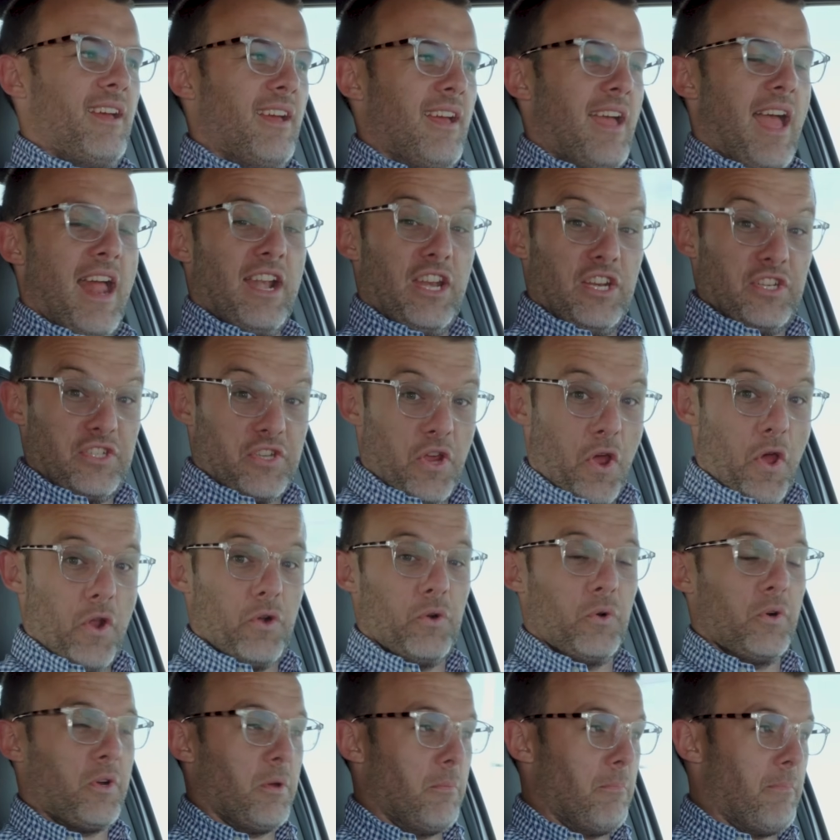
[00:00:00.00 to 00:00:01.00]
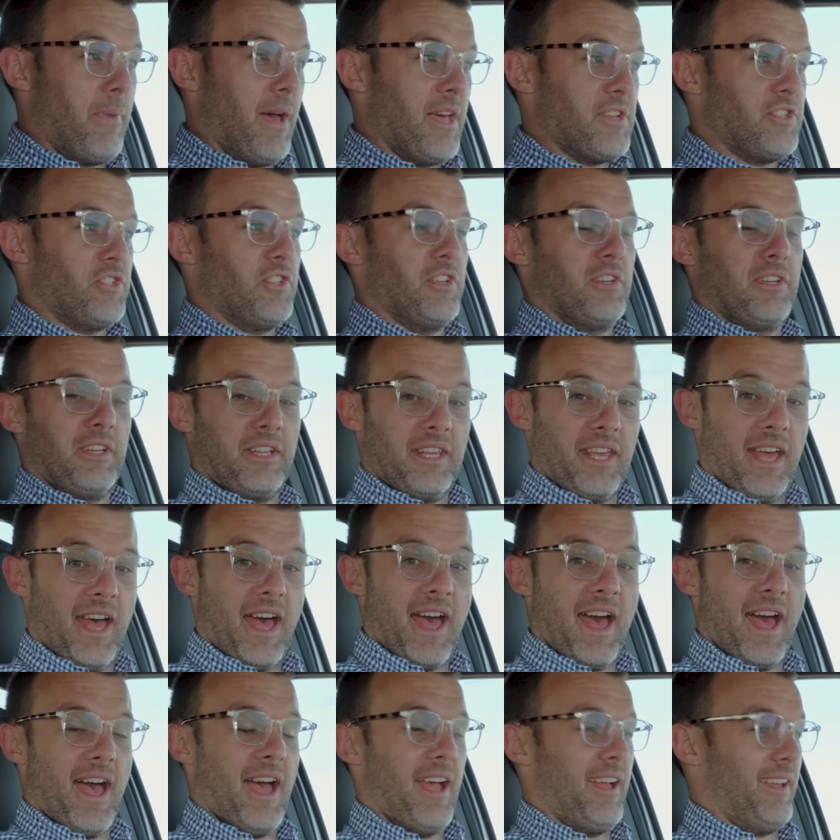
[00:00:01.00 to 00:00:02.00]
an internal combustion
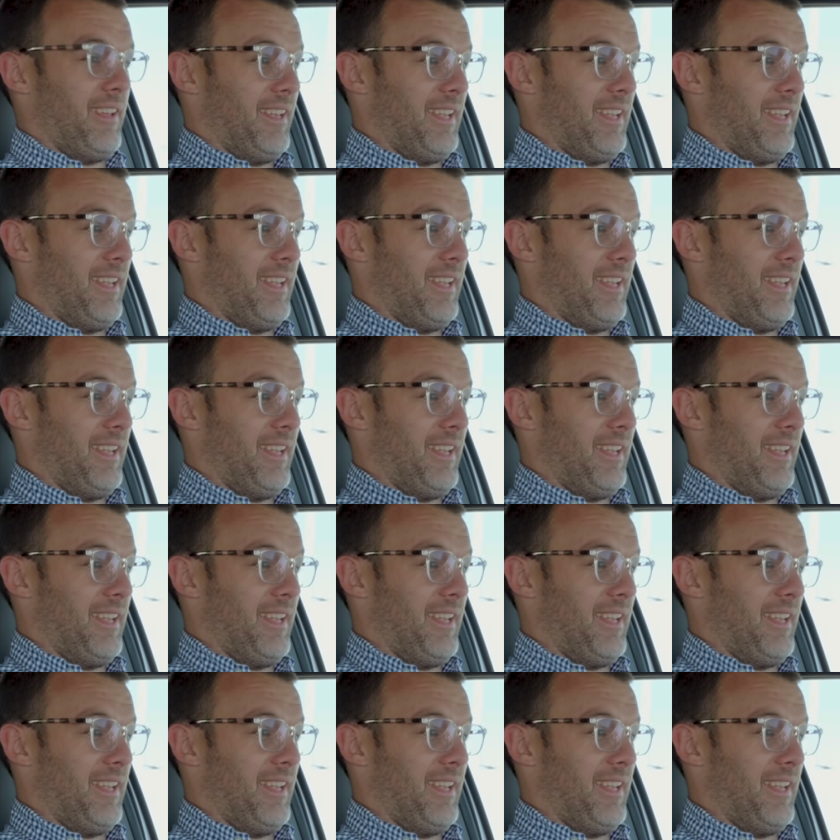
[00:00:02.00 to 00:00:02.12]
car.